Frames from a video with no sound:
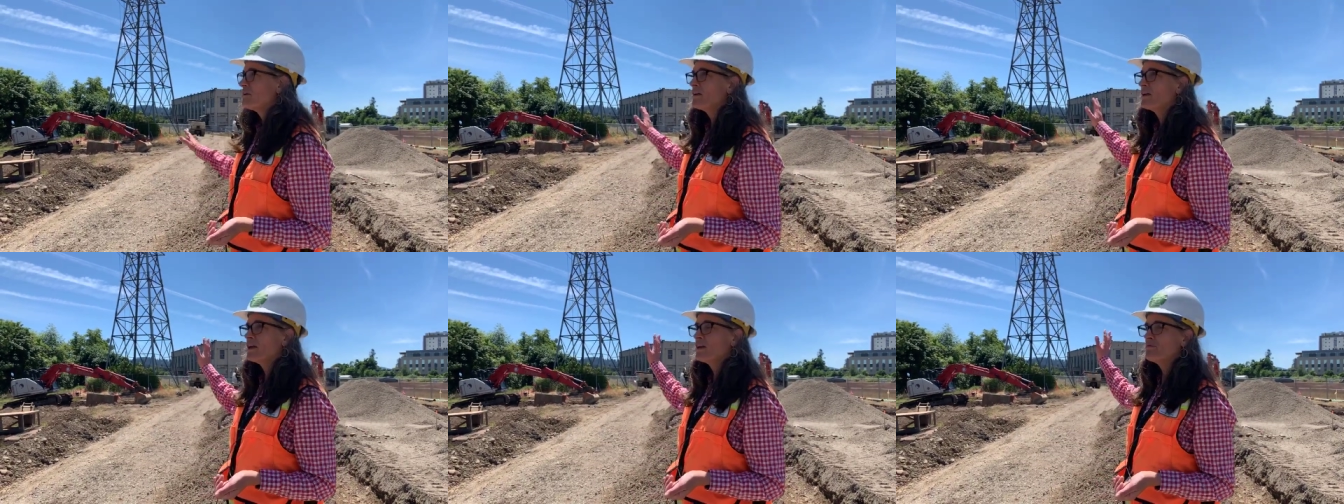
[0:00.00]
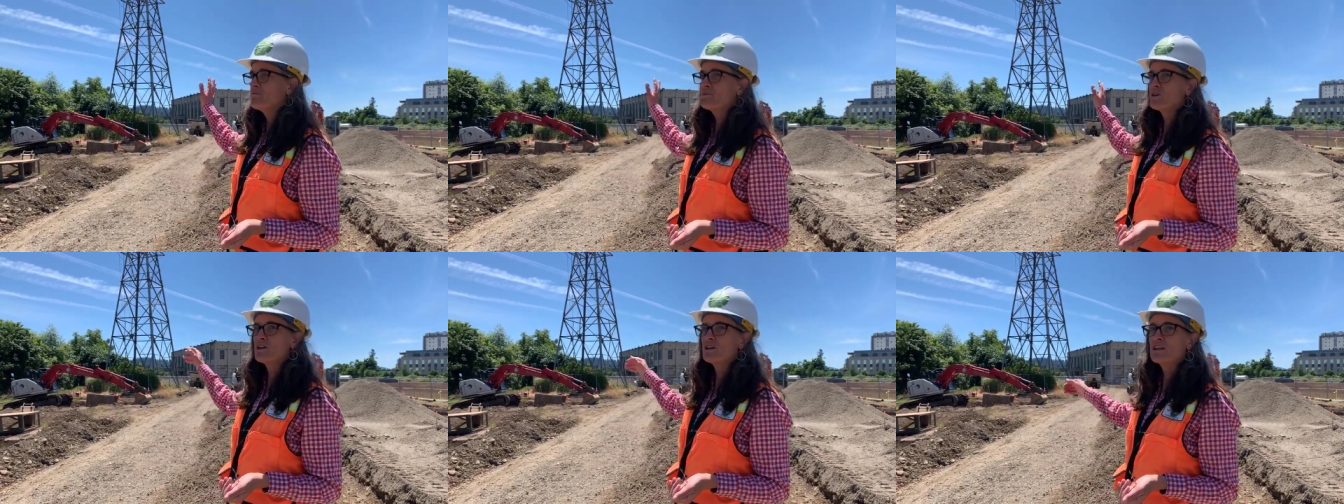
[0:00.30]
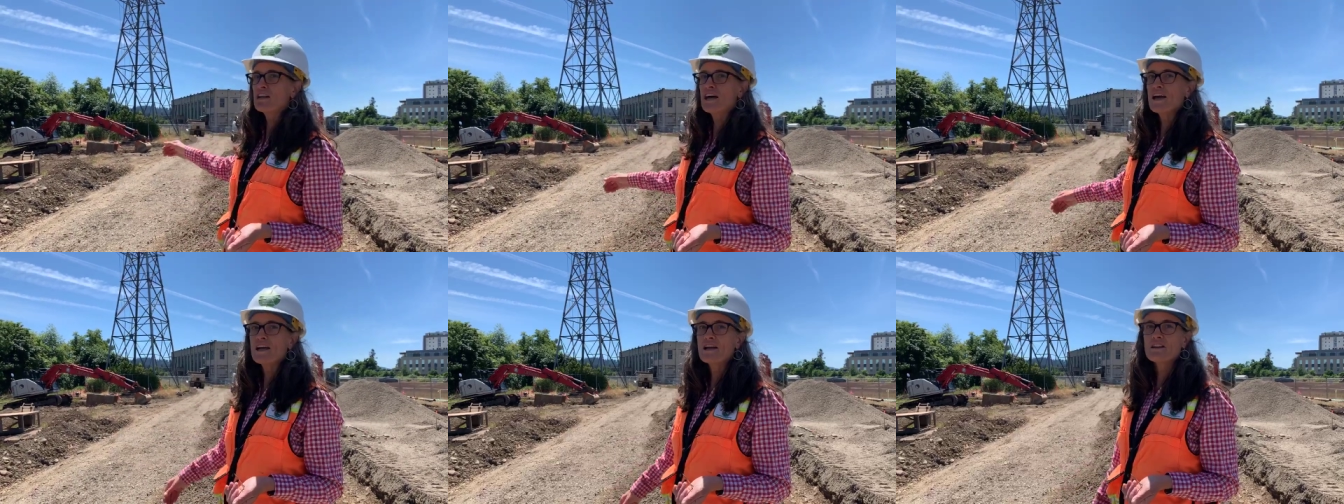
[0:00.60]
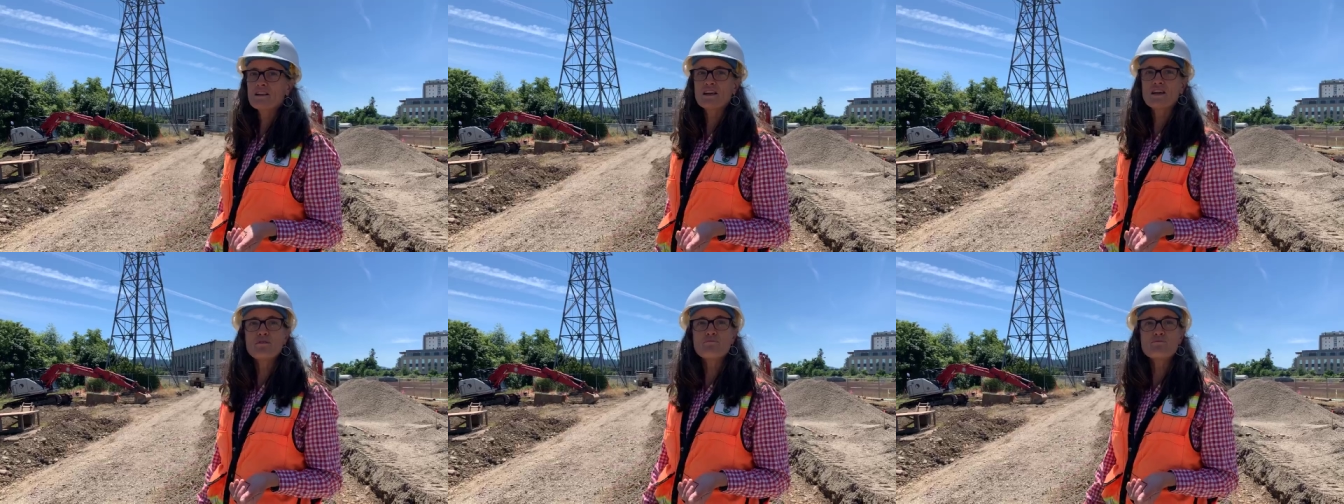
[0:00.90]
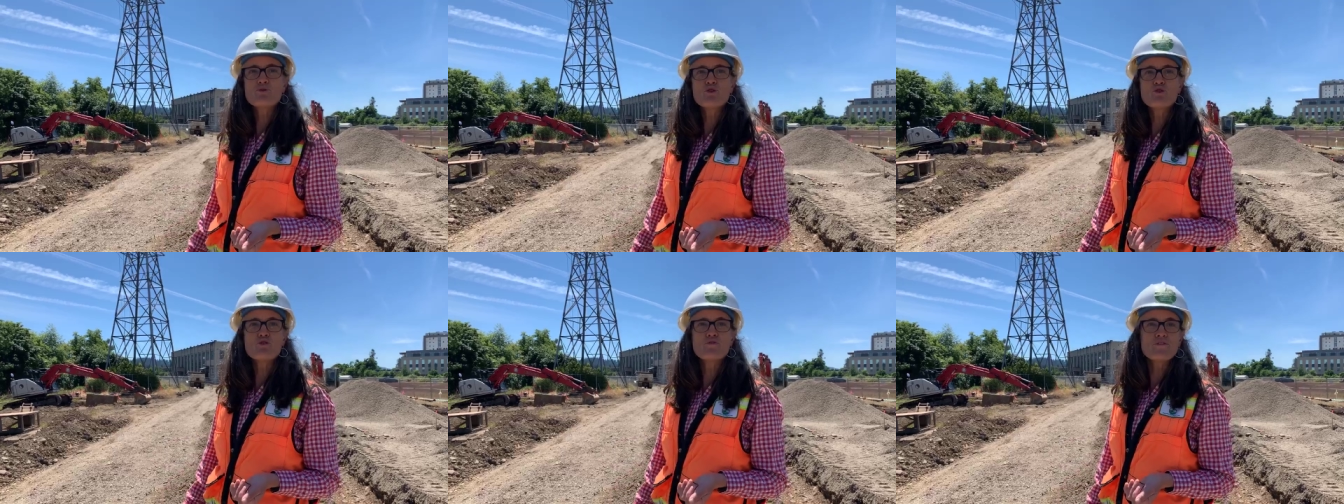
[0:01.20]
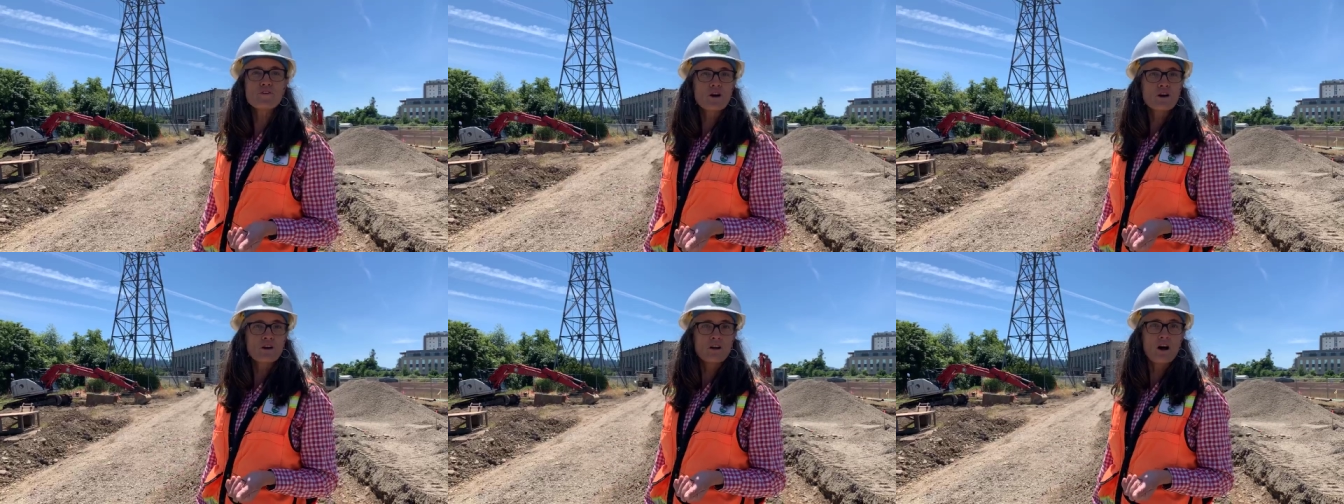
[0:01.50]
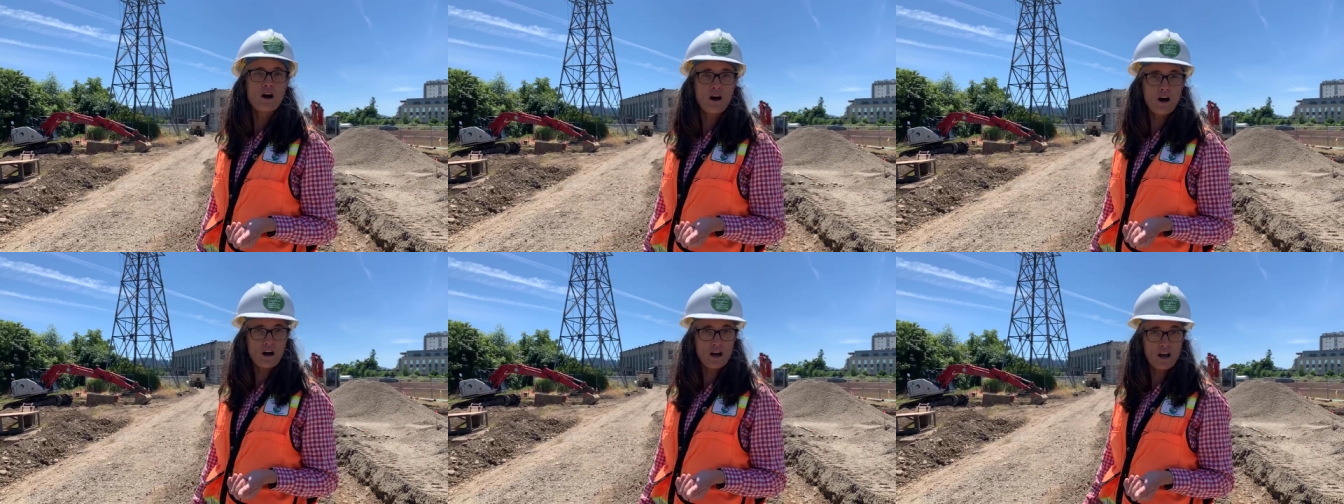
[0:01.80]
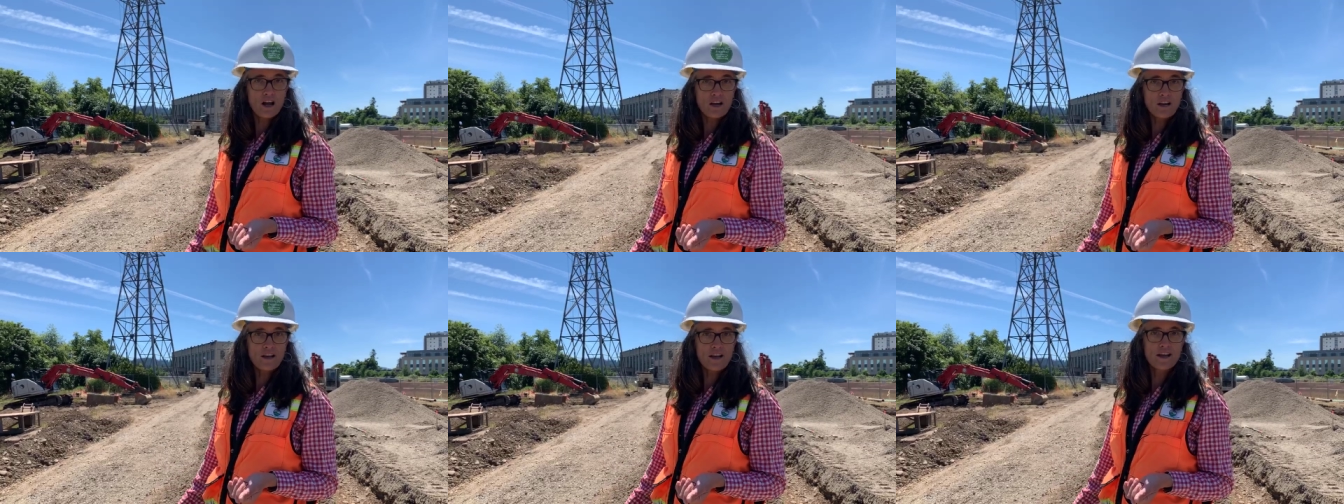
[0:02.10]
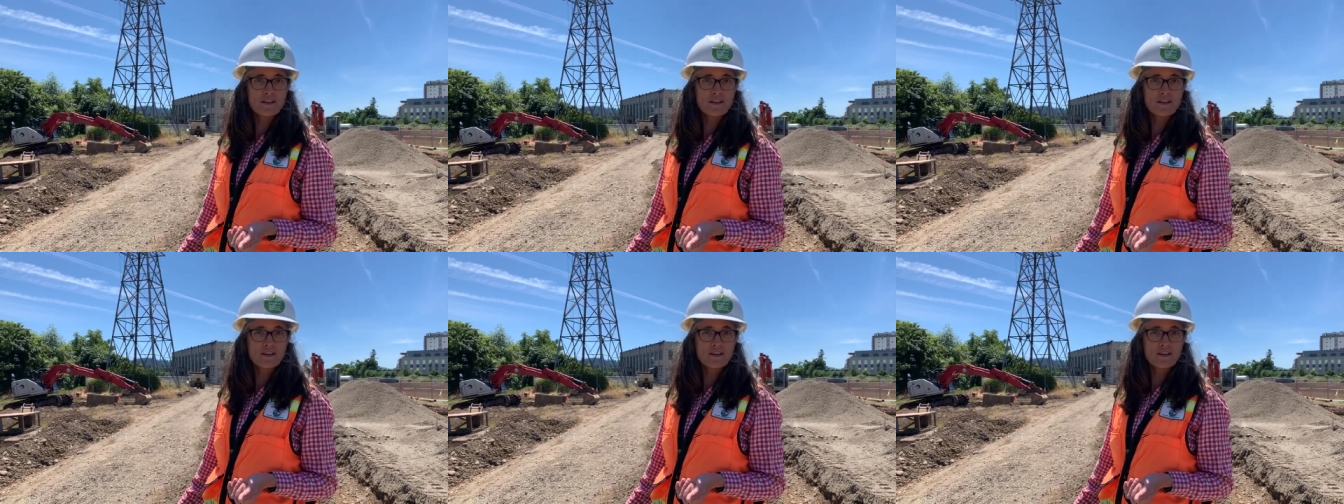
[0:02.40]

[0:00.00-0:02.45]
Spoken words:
It will likely move on